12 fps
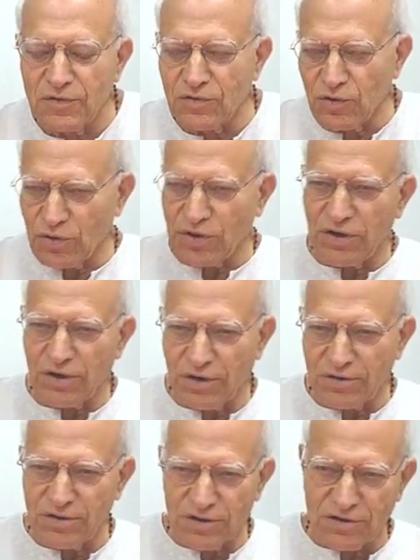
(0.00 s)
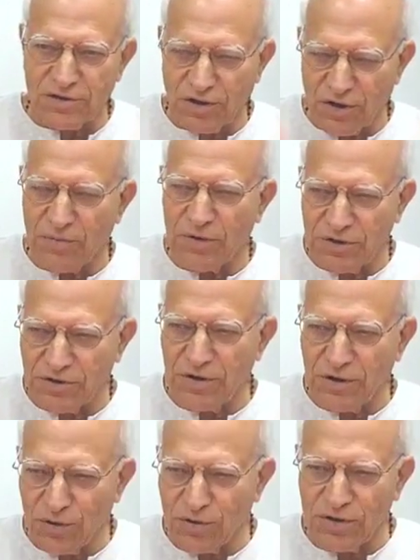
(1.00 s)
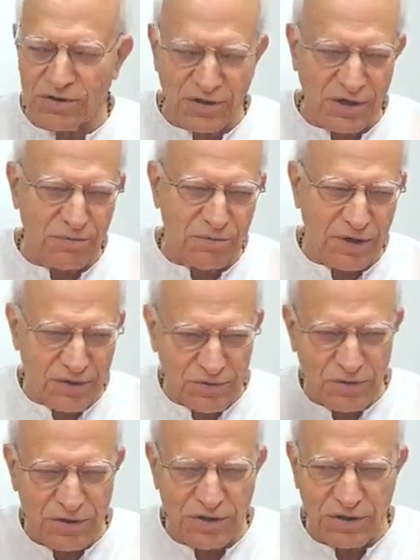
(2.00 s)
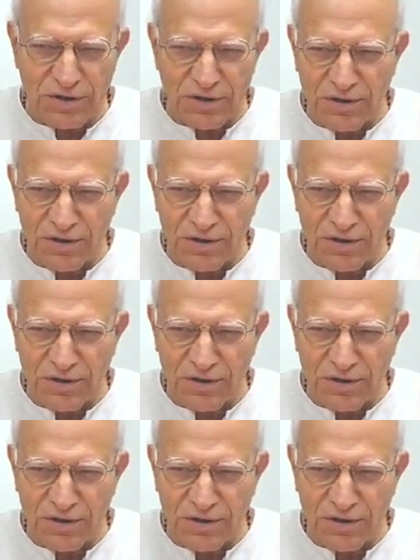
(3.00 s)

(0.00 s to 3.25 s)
So here, just a commentary on this. I'm actually